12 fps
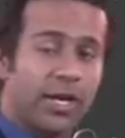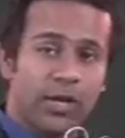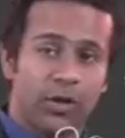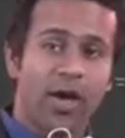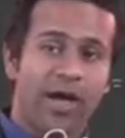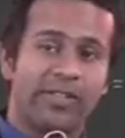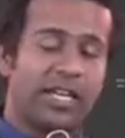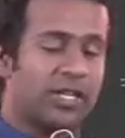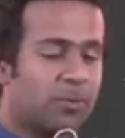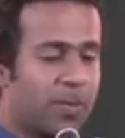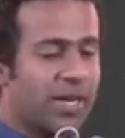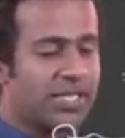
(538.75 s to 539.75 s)
you have an
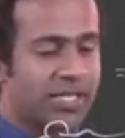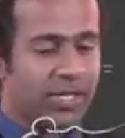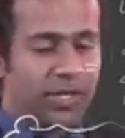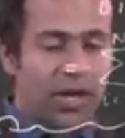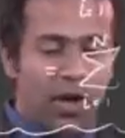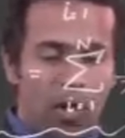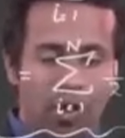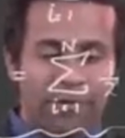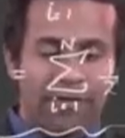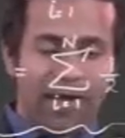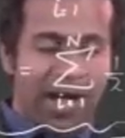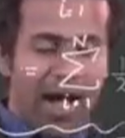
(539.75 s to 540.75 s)
expression
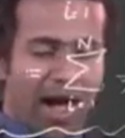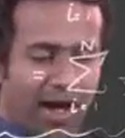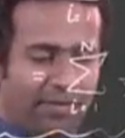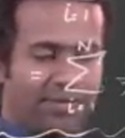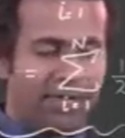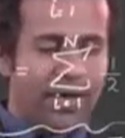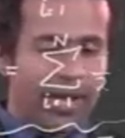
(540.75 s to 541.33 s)
of half